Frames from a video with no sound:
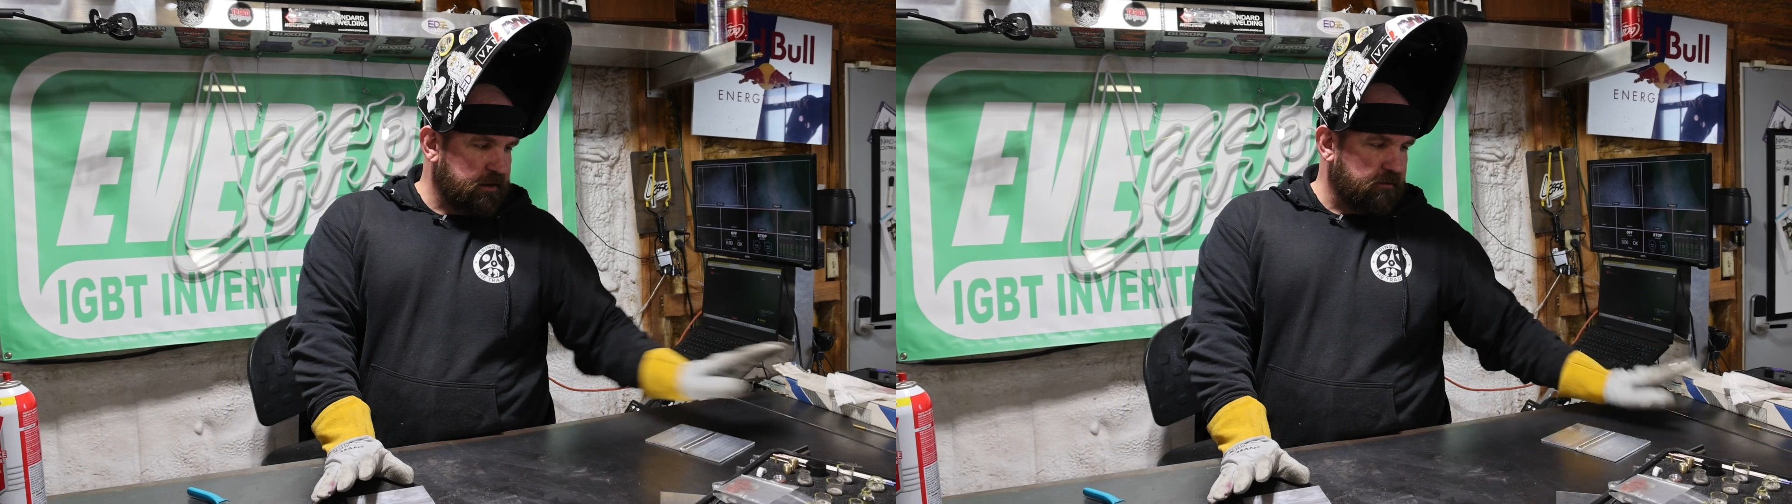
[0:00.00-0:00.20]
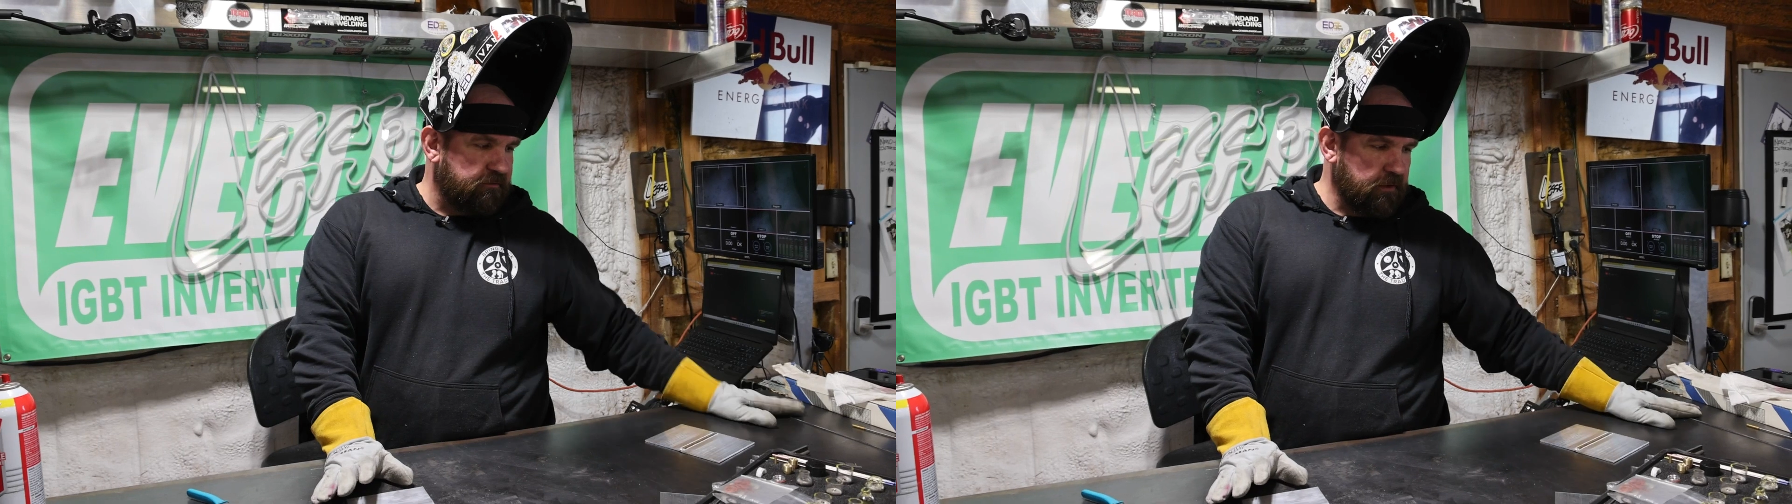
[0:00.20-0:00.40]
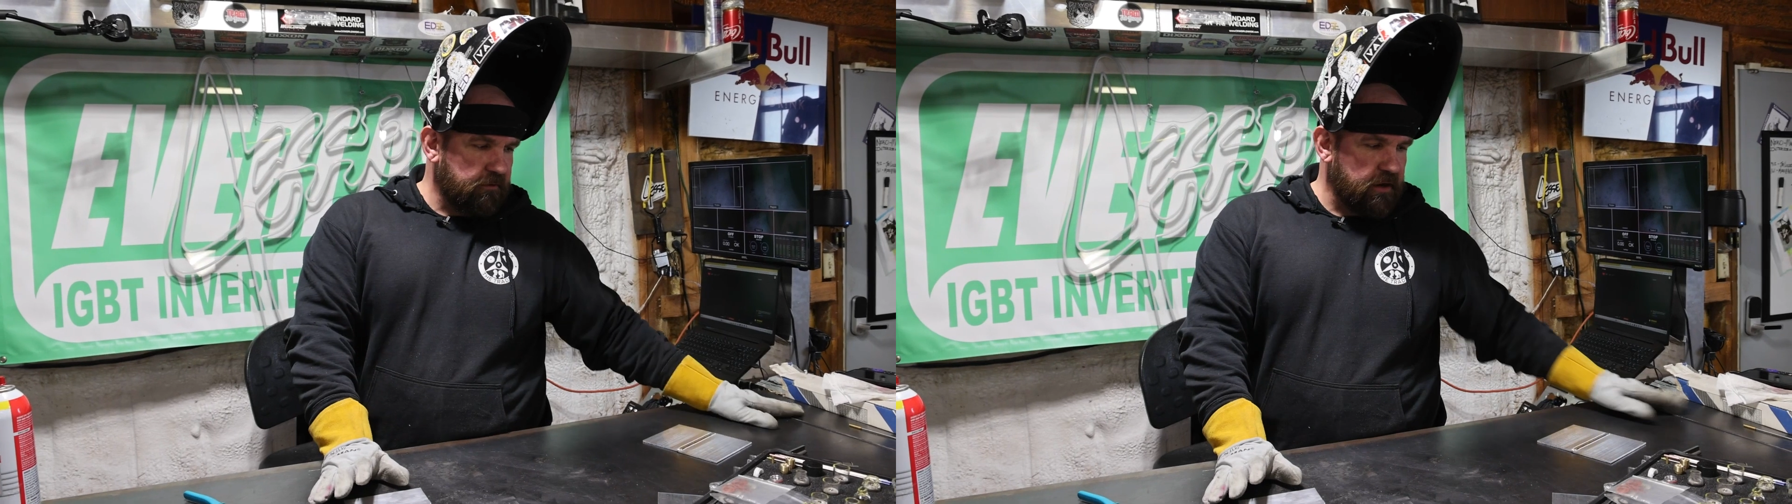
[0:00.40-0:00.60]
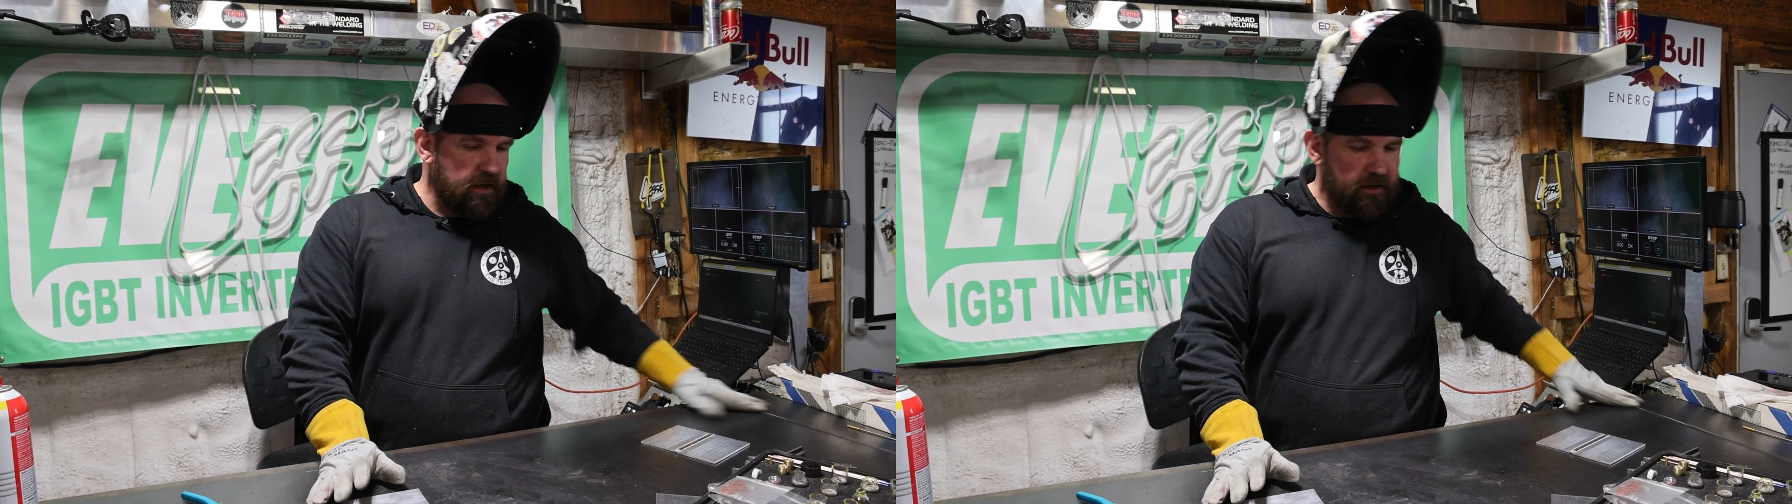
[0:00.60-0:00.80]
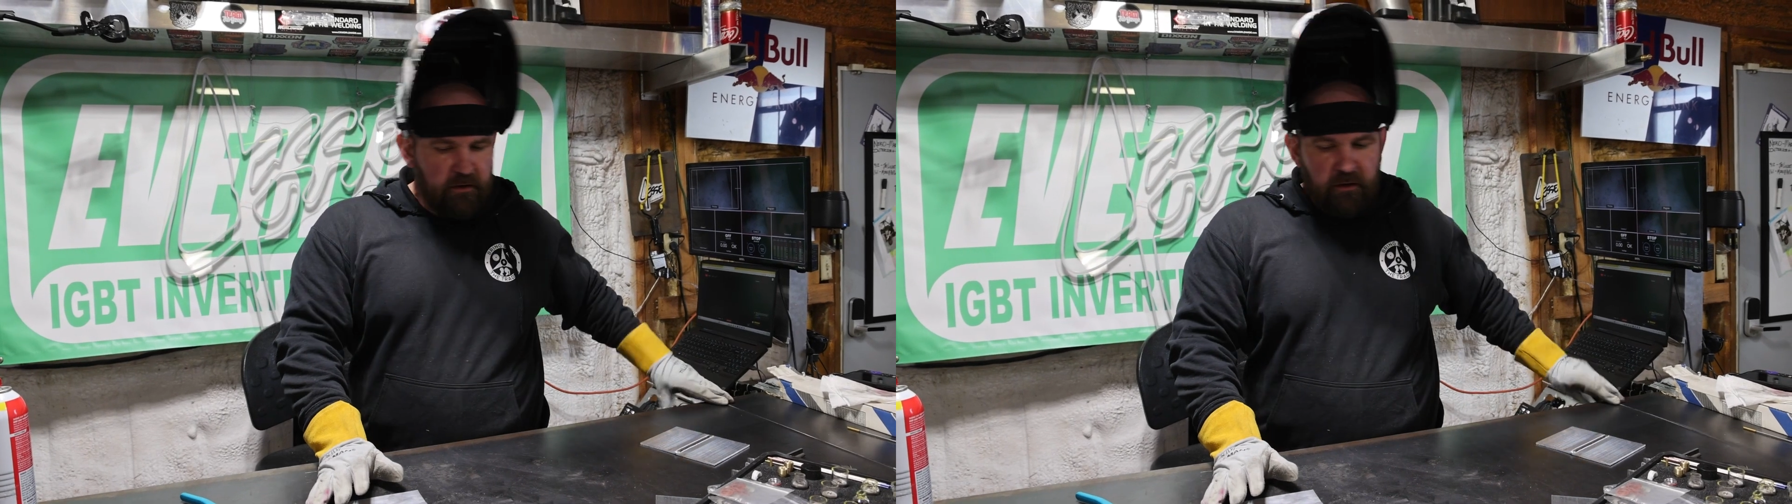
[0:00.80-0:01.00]
in our filler
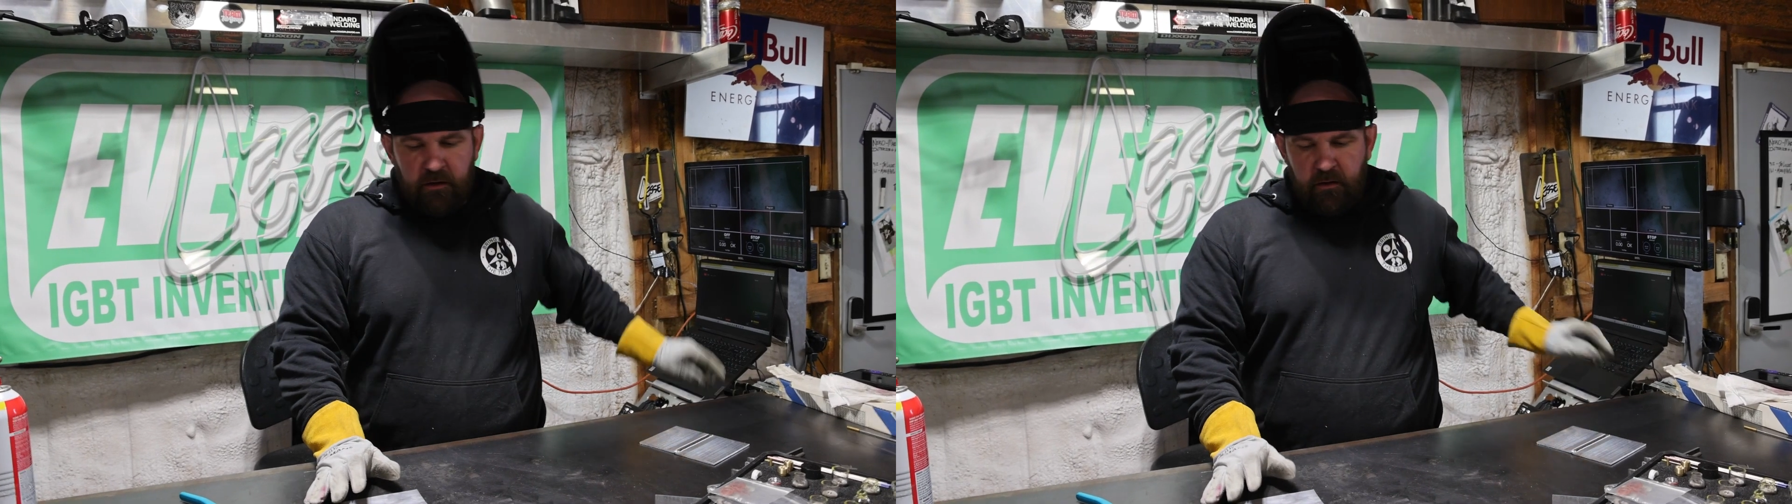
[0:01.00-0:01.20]
rod,